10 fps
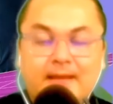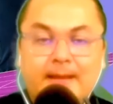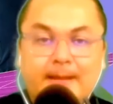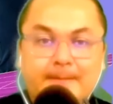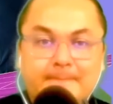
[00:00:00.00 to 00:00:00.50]

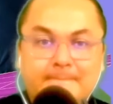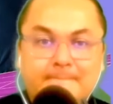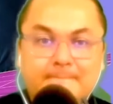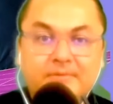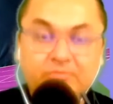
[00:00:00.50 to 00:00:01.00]

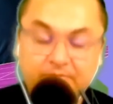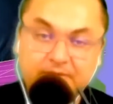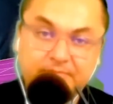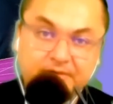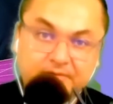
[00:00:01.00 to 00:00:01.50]

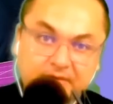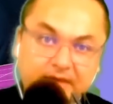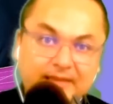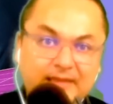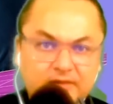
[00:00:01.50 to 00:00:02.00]
Remember,
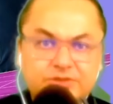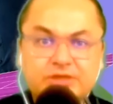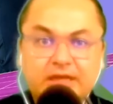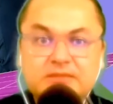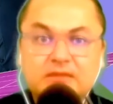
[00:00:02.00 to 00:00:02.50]
at
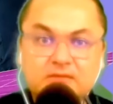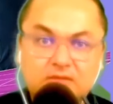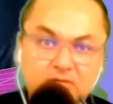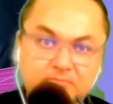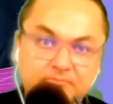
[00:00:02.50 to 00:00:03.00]

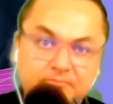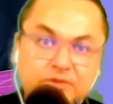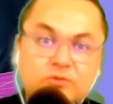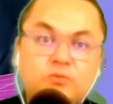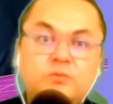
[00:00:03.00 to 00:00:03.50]
EnglishGain.com,
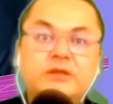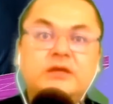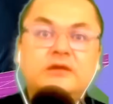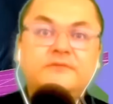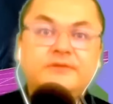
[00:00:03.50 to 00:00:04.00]
you will
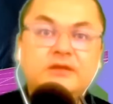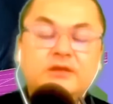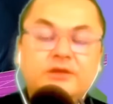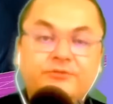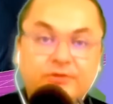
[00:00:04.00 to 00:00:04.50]
have
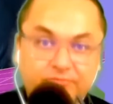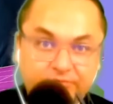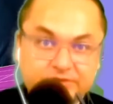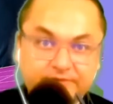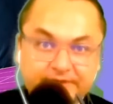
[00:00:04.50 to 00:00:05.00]
the
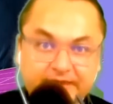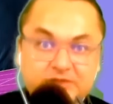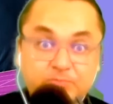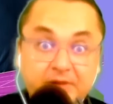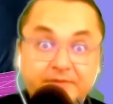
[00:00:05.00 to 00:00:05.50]
rest of the
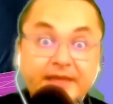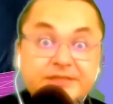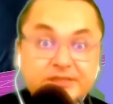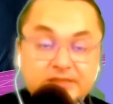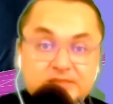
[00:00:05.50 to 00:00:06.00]

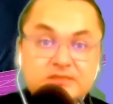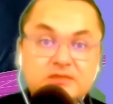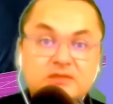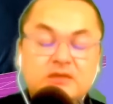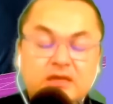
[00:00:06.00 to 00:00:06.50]
explanations
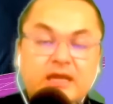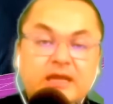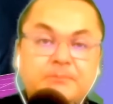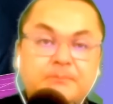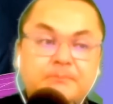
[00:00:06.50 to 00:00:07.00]

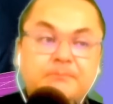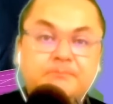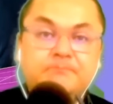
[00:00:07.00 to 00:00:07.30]
and